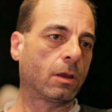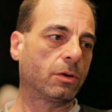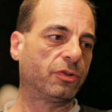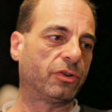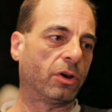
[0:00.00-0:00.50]

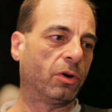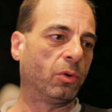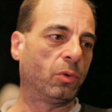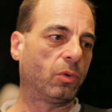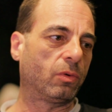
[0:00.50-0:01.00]

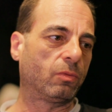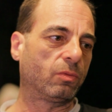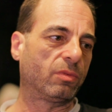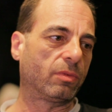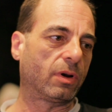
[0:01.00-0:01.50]
So
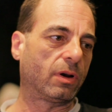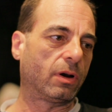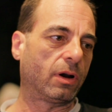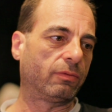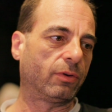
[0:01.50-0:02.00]

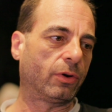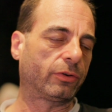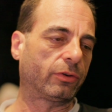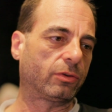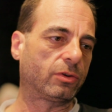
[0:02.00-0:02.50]
I've
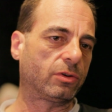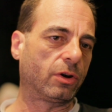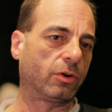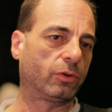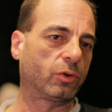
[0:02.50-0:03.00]
lost a
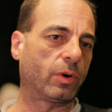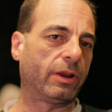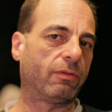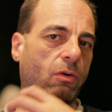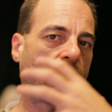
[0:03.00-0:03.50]
good
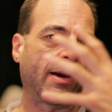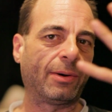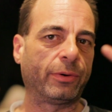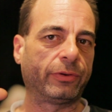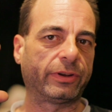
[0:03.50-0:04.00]
24
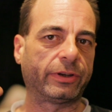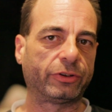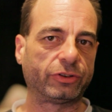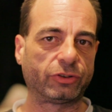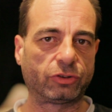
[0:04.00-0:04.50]
hours
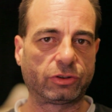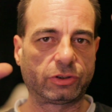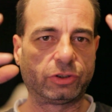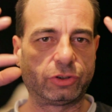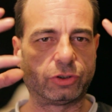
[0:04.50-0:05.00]
ish,
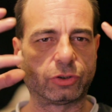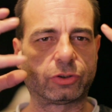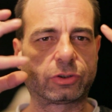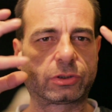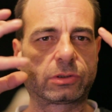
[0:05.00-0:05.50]

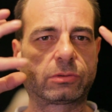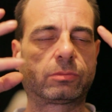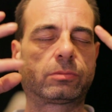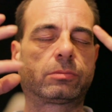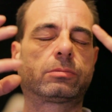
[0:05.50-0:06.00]
just
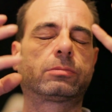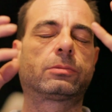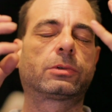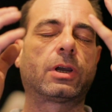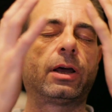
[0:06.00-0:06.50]

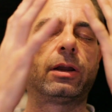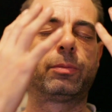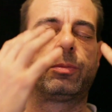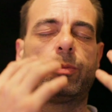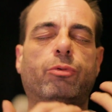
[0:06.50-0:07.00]
kind of
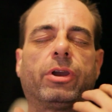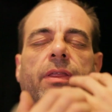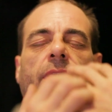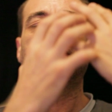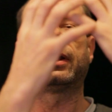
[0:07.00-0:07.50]
bringing
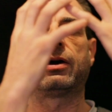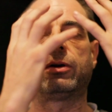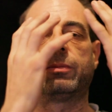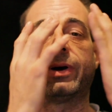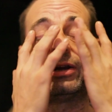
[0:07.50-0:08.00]
down
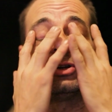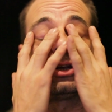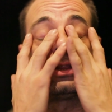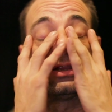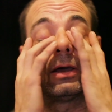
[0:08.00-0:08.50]
and
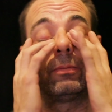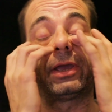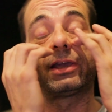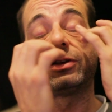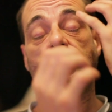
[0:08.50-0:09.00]
managing that, and
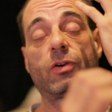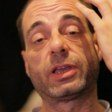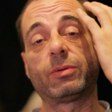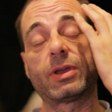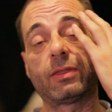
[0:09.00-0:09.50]
making sure I
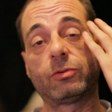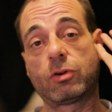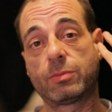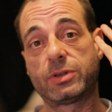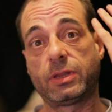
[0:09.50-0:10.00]
keep getting the
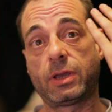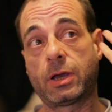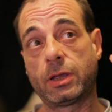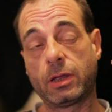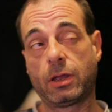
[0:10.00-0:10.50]
drops in the
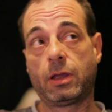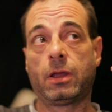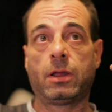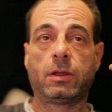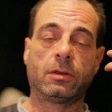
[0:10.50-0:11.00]
eye.
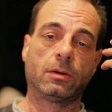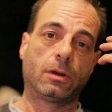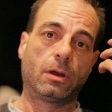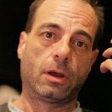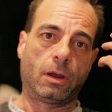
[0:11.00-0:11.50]

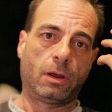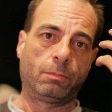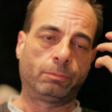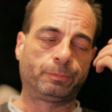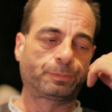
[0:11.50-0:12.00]

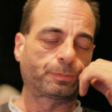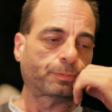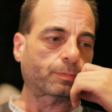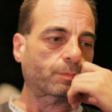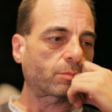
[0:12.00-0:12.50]
You
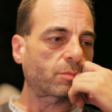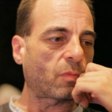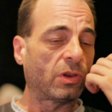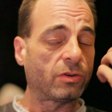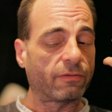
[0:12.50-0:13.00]

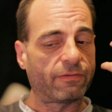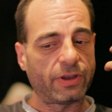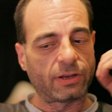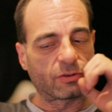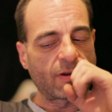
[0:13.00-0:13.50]
can
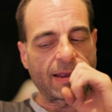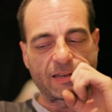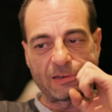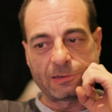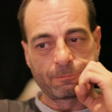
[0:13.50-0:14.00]
feel it
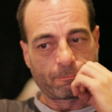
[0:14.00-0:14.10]
scratching.